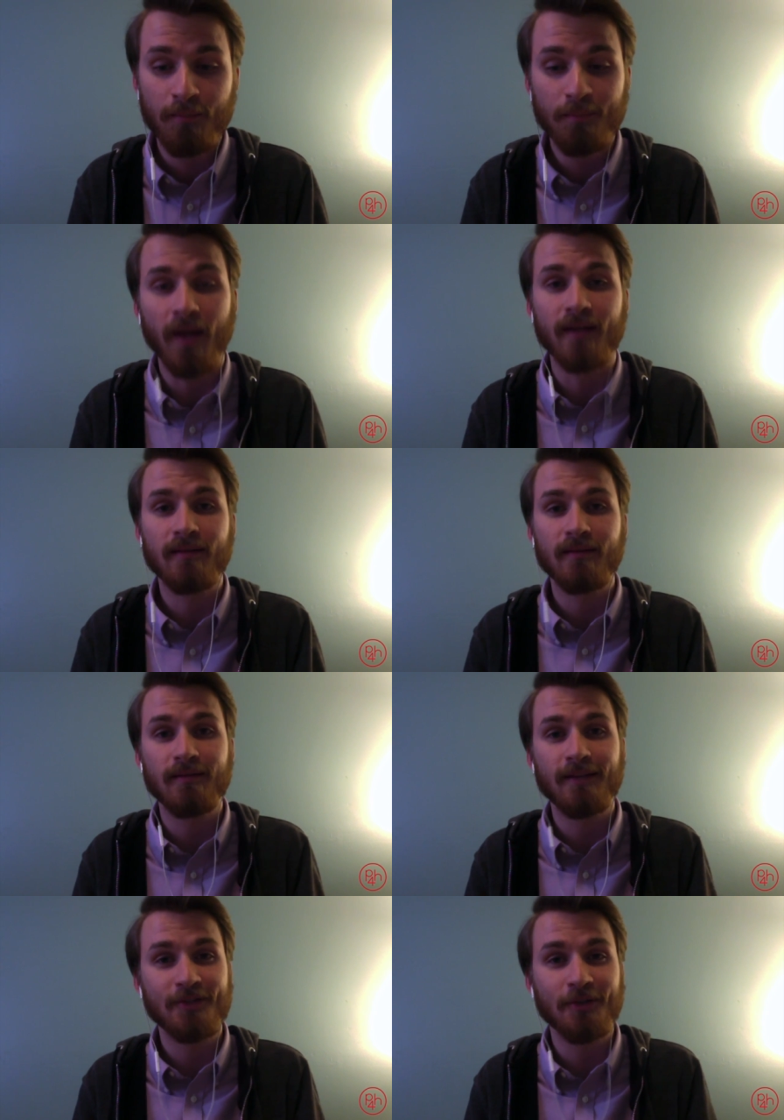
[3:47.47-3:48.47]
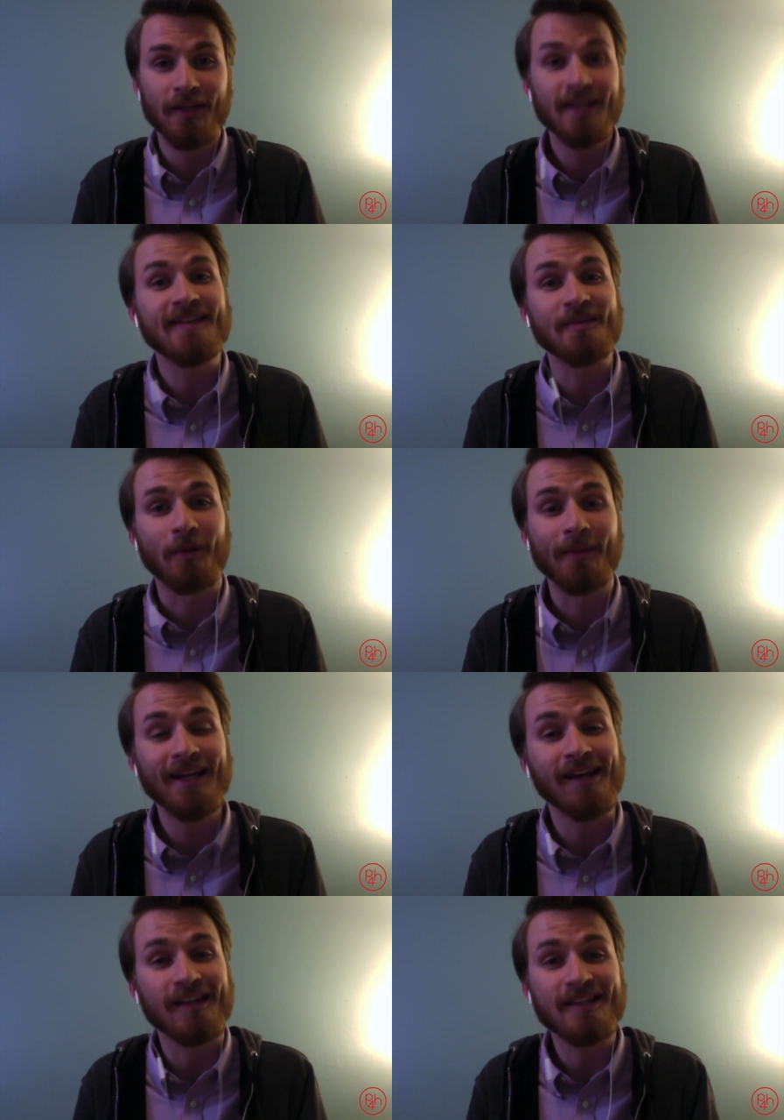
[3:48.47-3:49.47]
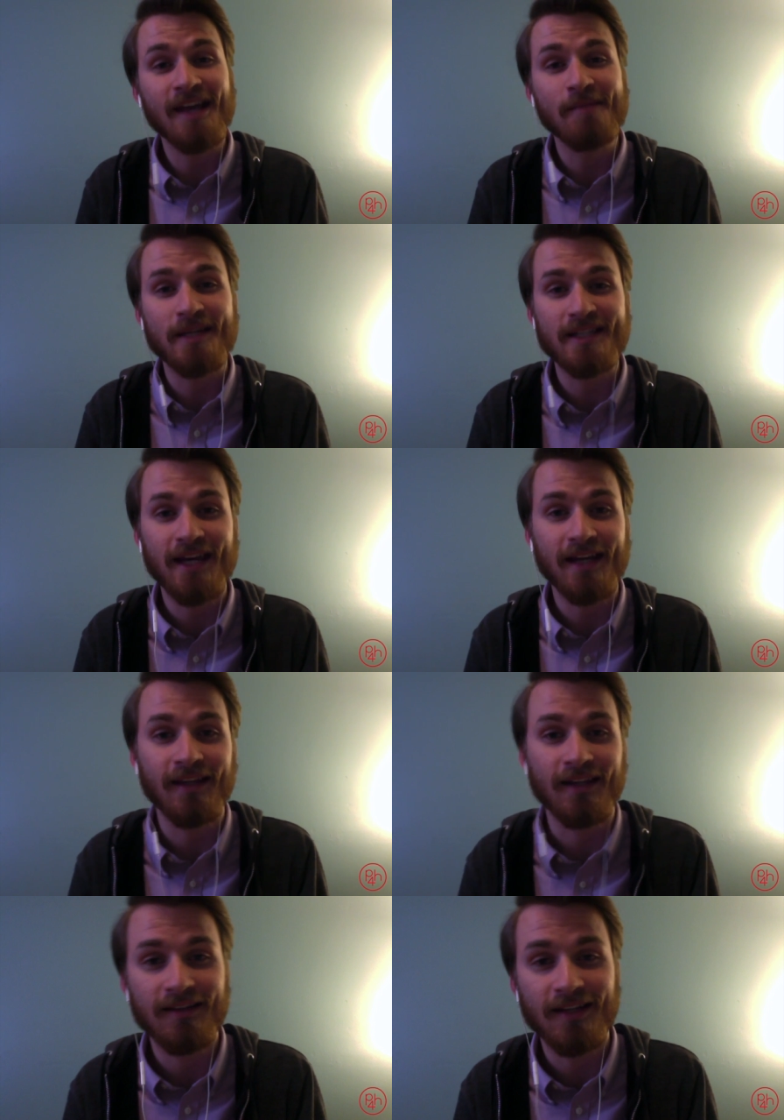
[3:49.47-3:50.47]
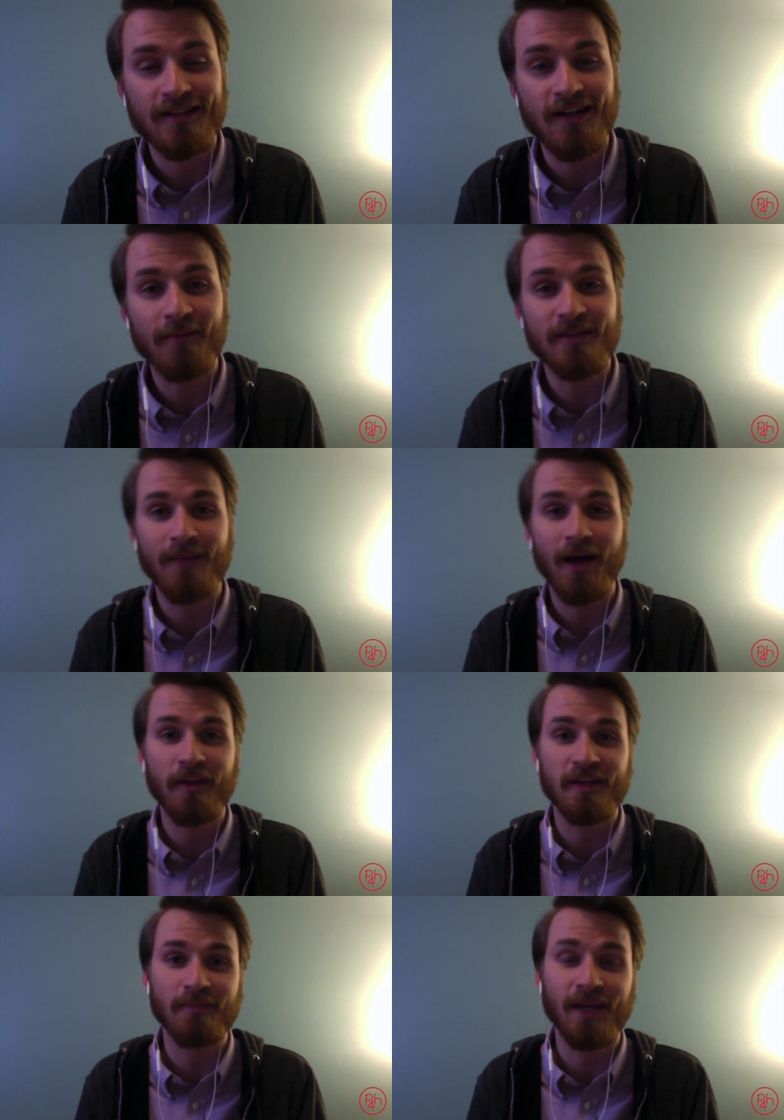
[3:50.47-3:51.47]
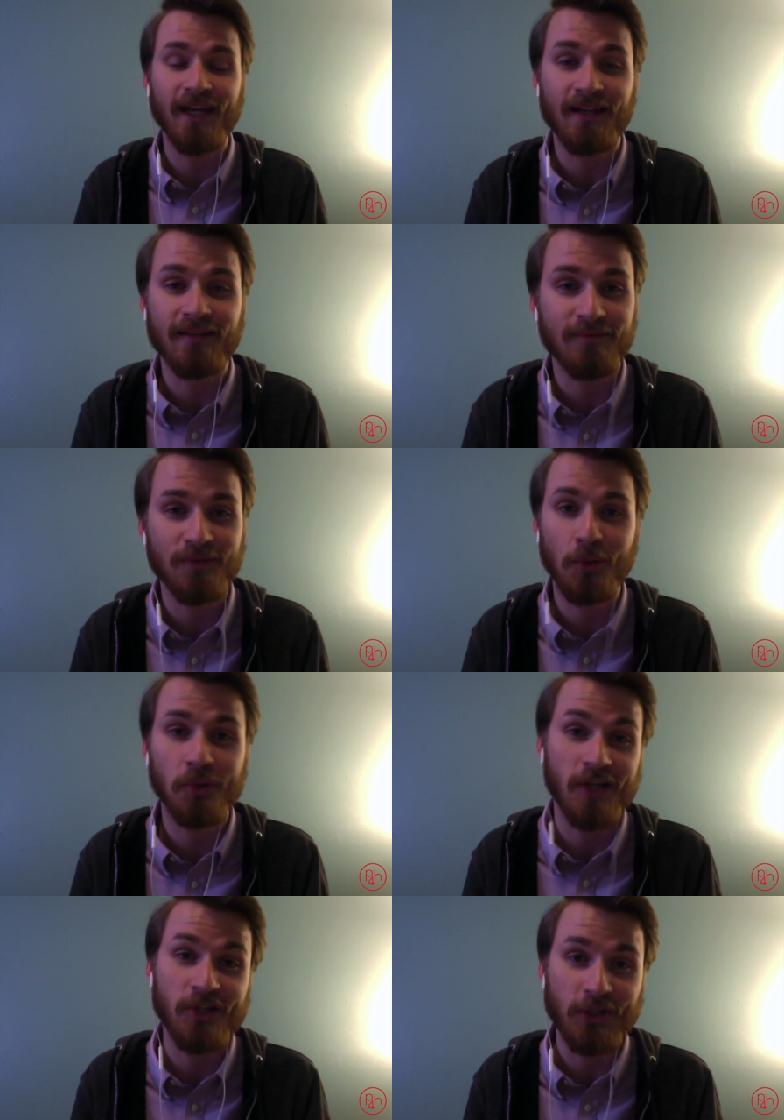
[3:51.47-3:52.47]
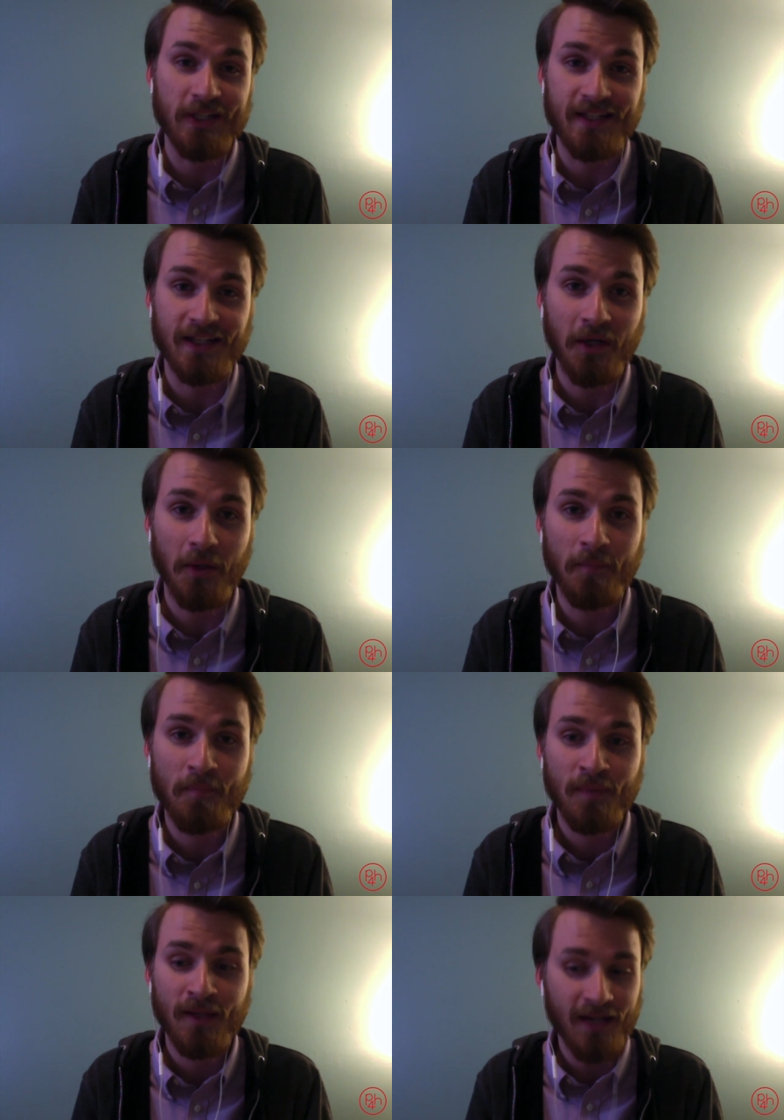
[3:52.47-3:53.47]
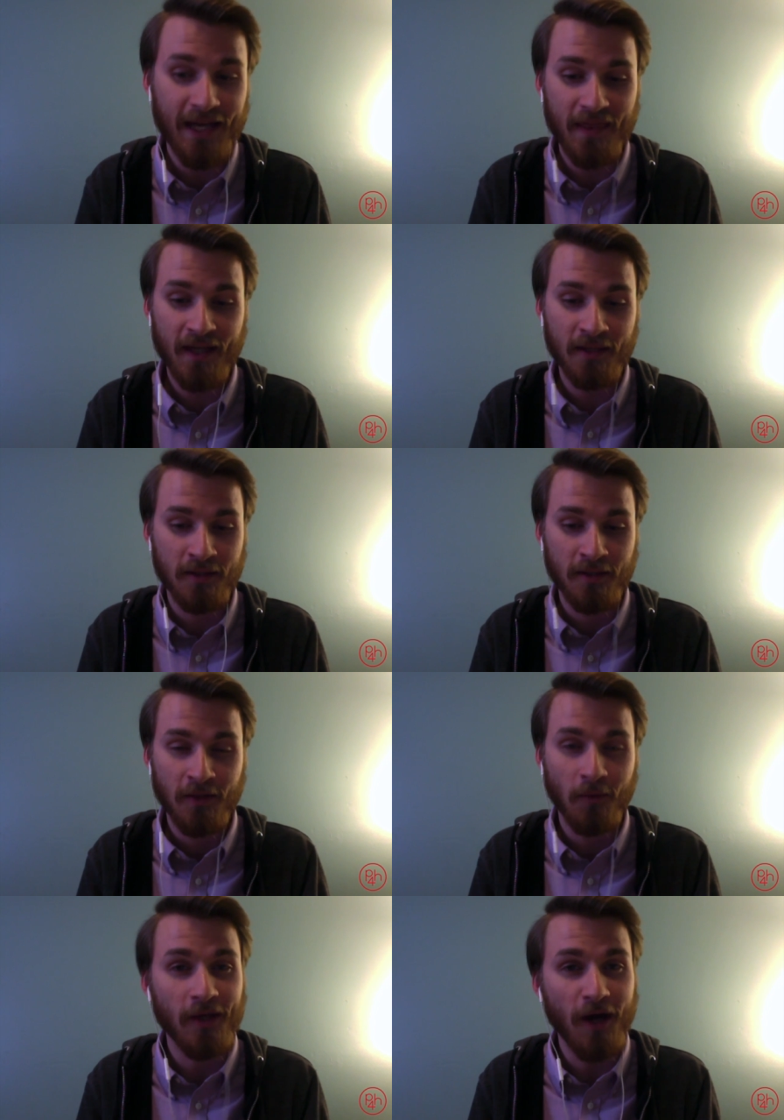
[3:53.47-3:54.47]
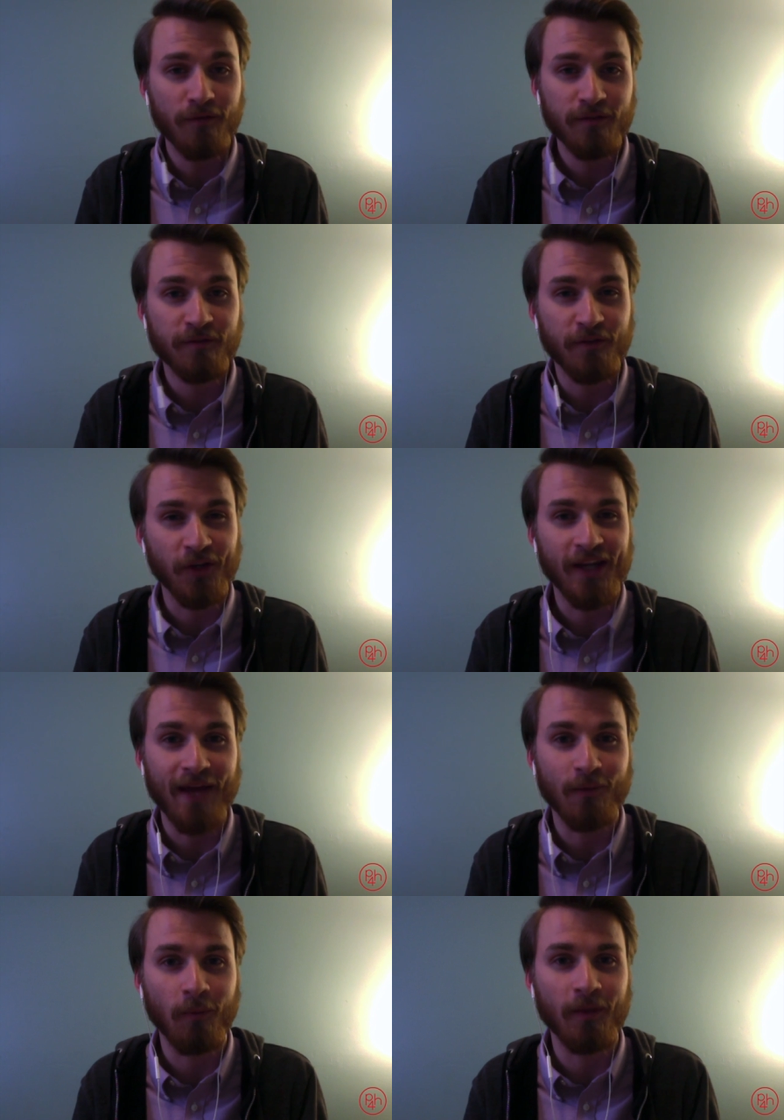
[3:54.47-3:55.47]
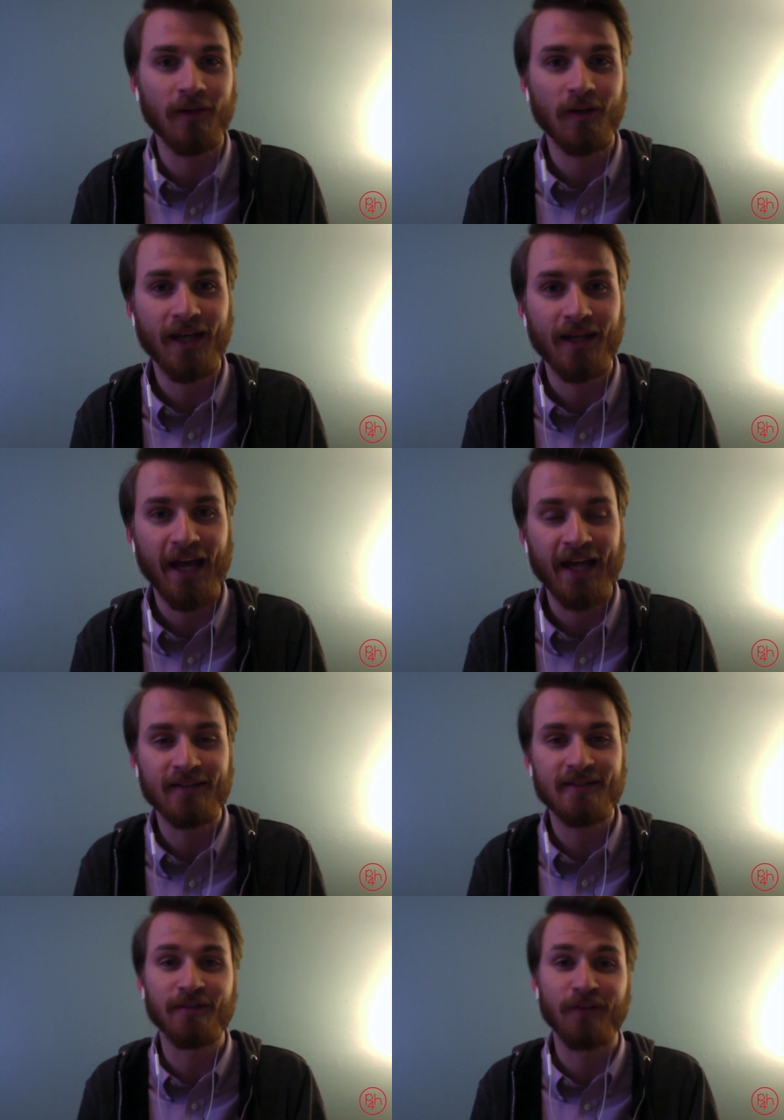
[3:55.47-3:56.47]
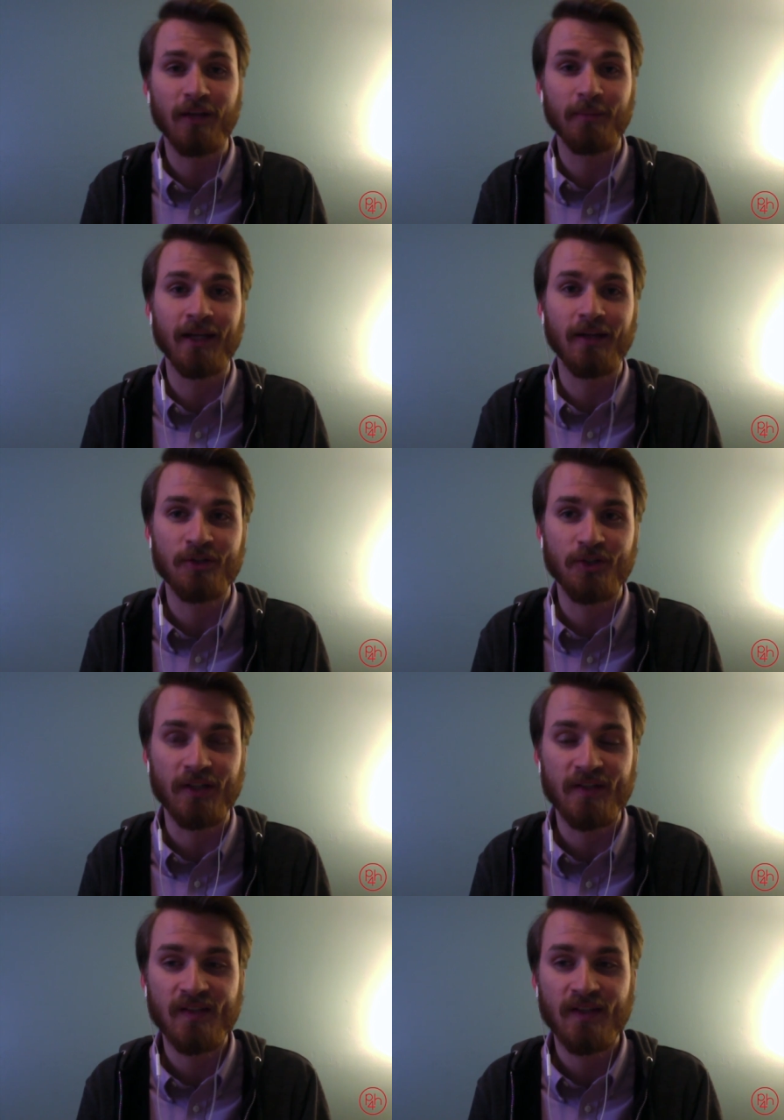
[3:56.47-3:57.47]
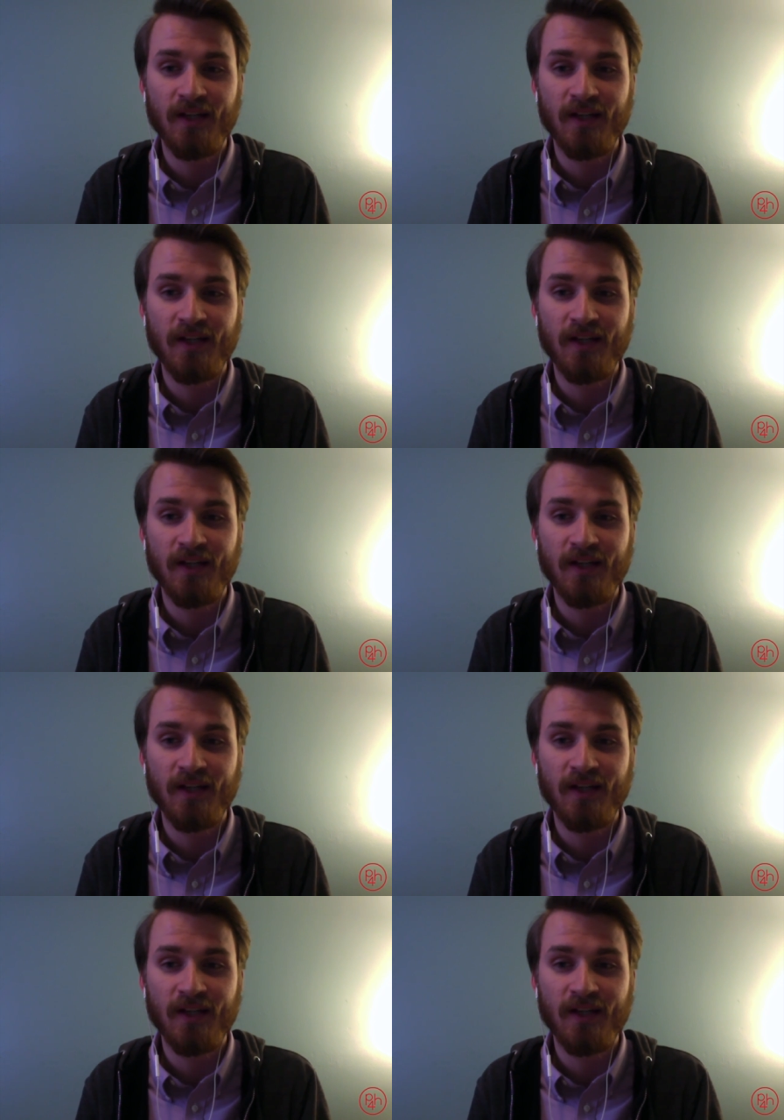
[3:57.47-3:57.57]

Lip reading: But the truth is we're making the same mistake that Thomas Malthus made 2 centuries ago, in that we often forget when we look at developing countries.